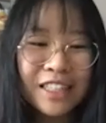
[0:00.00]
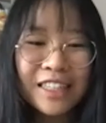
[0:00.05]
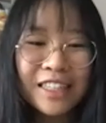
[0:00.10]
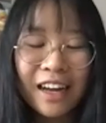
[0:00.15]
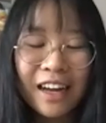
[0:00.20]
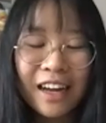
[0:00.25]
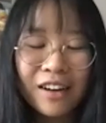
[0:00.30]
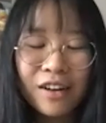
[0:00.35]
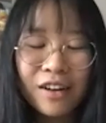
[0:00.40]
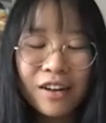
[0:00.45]

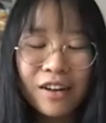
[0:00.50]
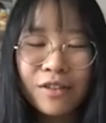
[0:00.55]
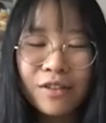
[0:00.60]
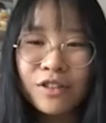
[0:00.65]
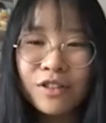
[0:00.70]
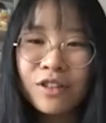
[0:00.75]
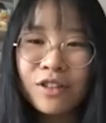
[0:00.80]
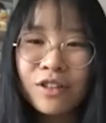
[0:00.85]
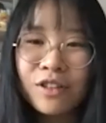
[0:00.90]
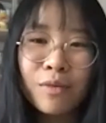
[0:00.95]
Tang
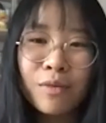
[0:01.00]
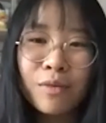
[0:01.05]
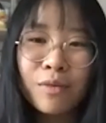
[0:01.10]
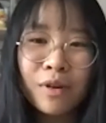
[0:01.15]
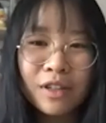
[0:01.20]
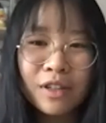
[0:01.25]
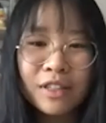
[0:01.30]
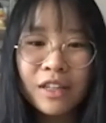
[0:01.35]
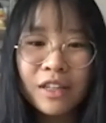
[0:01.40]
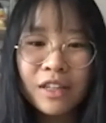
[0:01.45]
also
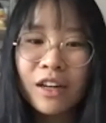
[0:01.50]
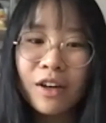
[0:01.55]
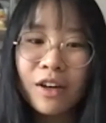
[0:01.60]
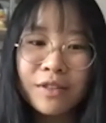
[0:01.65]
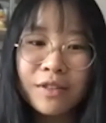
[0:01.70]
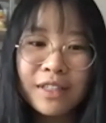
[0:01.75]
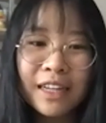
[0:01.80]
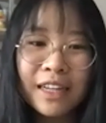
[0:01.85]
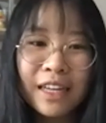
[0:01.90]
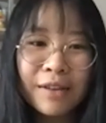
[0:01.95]
works
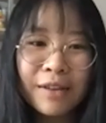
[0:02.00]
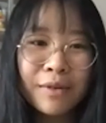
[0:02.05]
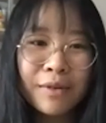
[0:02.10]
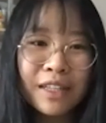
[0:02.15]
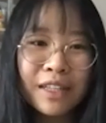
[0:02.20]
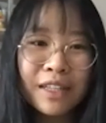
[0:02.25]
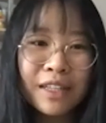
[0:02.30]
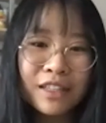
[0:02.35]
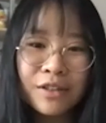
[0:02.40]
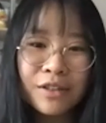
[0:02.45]
closely
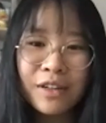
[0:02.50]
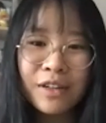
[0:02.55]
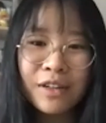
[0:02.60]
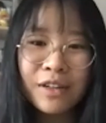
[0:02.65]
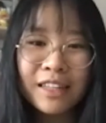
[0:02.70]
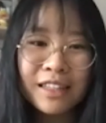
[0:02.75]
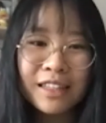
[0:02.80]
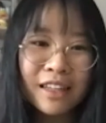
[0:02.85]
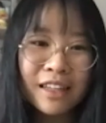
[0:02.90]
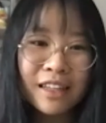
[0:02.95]
with
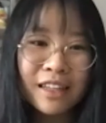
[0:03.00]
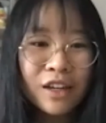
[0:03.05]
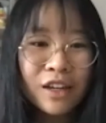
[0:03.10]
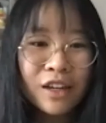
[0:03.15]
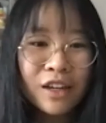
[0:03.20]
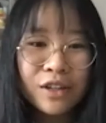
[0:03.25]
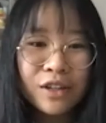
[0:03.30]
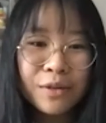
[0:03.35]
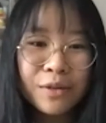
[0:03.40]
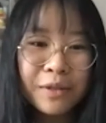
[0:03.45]
students
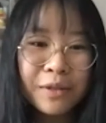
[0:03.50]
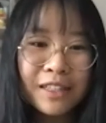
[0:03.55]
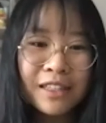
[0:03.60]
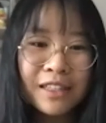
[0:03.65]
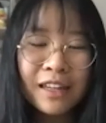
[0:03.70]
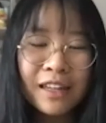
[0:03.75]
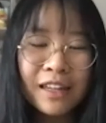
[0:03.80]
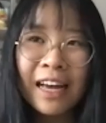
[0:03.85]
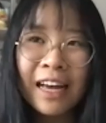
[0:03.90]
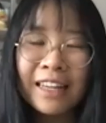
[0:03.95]
groups
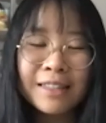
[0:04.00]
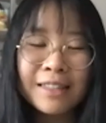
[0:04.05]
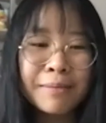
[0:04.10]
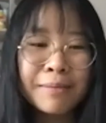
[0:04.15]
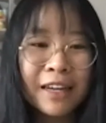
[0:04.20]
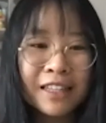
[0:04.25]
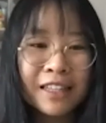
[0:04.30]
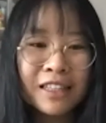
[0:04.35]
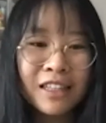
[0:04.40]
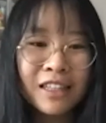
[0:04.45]
last
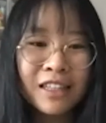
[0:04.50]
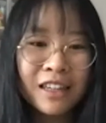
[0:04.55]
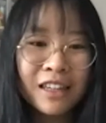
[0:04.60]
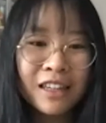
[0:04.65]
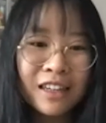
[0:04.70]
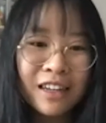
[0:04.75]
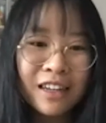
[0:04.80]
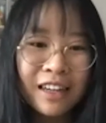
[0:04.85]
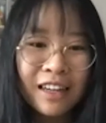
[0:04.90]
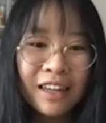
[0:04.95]
semester,
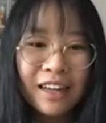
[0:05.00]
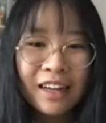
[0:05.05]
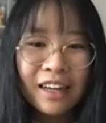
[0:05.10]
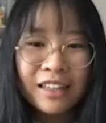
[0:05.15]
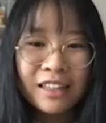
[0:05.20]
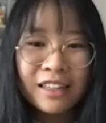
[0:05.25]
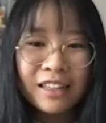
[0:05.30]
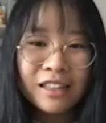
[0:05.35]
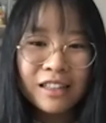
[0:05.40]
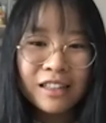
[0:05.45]

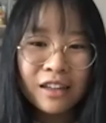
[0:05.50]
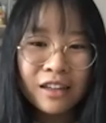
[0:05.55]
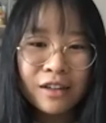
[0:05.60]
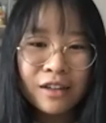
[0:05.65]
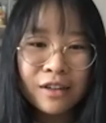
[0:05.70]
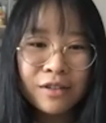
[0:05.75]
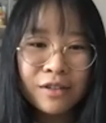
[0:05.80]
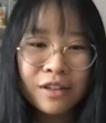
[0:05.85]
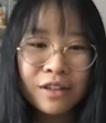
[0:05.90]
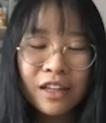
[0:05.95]

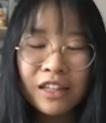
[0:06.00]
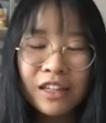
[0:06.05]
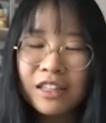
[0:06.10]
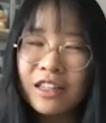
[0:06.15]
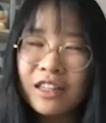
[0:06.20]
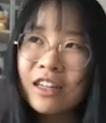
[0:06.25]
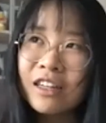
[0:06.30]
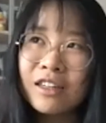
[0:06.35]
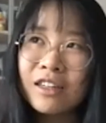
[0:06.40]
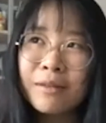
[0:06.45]
so she
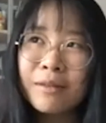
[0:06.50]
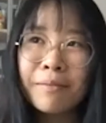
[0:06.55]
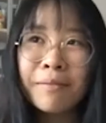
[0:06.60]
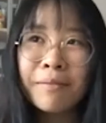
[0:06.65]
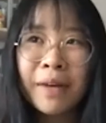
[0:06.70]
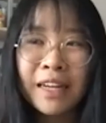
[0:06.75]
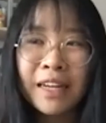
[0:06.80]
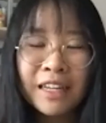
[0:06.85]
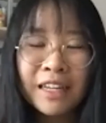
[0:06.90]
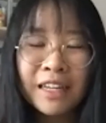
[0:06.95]
learned
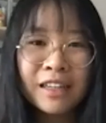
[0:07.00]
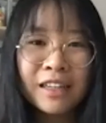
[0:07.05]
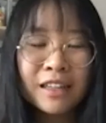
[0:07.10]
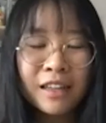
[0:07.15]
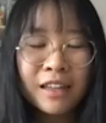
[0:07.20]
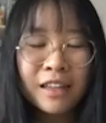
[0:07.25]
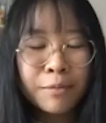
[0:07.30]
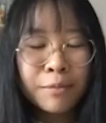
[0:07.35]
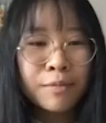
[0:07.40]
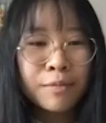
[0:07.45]
many
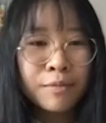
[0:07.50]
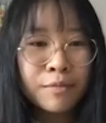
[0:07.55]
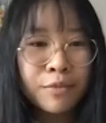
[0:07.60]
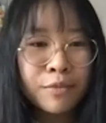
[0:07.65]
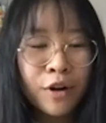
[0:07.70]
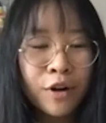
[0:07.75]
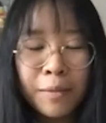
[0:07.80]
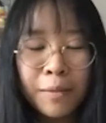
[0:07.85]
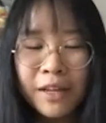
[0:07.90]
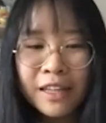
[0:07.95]

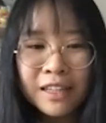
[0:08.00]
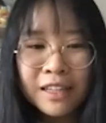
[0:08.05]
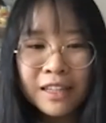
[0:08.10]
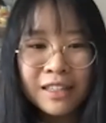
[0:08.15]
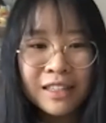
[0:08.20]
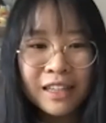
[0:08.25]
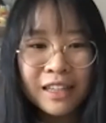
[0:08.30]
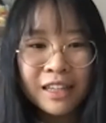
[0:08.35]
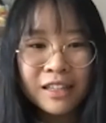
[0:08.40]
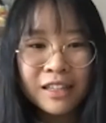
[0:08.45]
problems
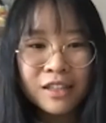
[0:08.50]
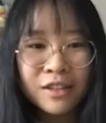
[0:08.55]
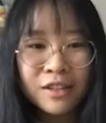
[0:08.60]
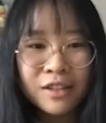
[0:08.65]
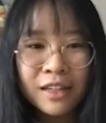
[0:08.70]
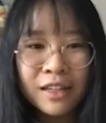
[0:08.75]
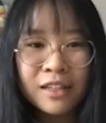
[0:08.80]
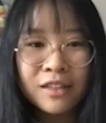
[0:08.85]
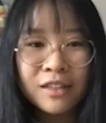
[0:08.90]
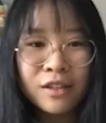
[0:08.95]
in
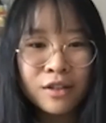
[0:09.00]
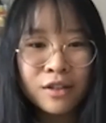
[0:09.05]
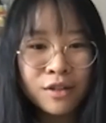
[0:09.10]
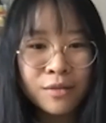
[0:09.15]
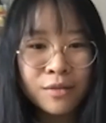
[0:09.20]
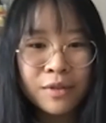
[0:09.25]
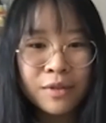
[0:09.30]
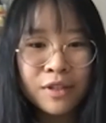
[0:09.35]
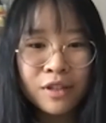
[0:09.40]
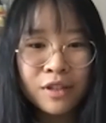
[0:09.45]
students
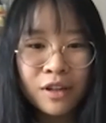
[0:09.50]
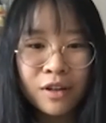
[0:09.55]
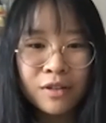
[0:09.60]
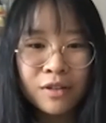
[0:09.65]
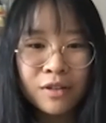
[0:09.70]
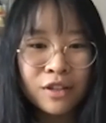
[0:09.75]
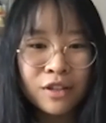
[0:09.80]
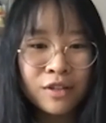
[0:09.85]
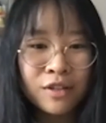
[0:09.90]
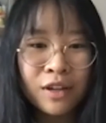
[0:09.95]
groups. So
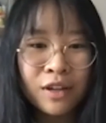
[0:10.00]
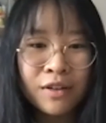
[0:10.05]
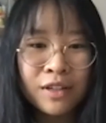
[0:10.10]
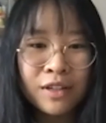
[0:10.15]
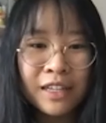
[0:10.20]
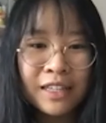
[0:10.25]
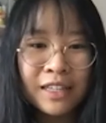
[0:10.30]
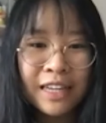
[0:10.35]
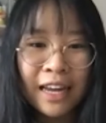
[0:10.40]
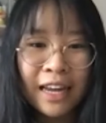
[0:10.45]
did you
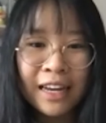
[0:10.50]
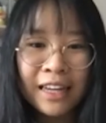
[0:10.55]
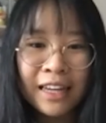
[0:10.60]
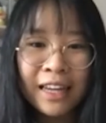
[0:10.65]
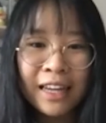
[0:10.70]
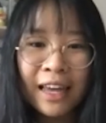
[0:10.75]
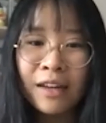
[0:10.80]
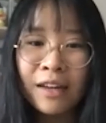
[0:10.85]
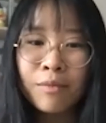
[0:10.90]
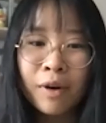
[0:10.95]
notice
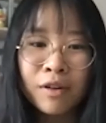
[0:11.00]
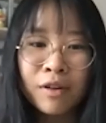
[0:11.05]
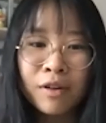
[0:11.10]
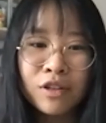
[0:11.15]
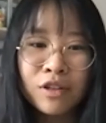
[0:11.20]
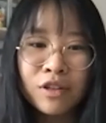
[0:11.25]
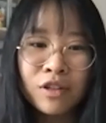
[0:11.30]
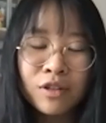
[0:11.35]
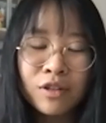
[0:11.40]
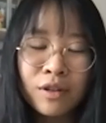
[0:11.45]
any and want
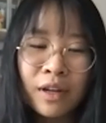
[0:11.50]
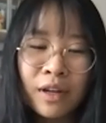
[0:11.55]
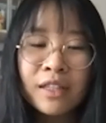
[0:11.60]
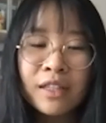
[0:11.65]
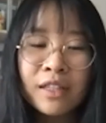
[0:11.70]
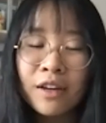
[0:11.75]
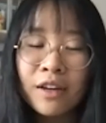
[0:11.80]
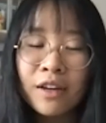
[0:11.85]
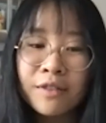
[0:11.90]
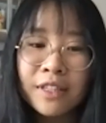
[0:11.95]
to
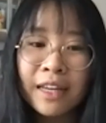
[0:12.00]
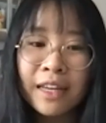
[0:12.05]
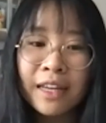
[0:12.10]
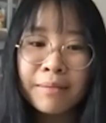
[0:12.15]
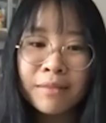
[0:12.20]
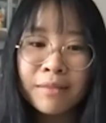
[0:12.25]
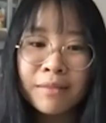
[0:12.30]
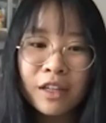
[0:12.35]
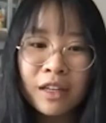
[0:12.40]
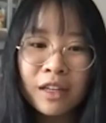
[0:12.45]
solve
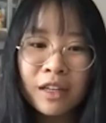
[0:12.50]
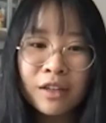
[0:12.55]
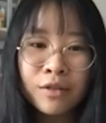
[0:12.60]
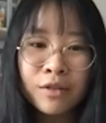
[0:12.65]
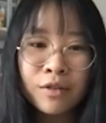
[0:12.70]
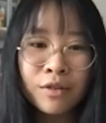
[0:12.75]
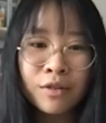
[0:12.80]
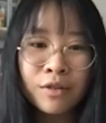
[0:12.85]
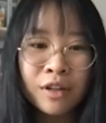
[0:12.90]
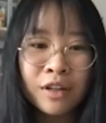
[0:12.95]
them
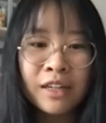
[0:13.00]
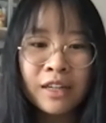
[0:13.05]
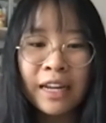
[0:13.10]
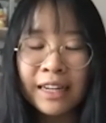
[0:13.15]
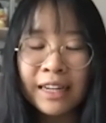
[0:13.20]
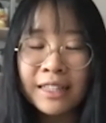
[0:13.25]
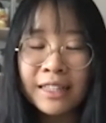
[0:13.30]
in your next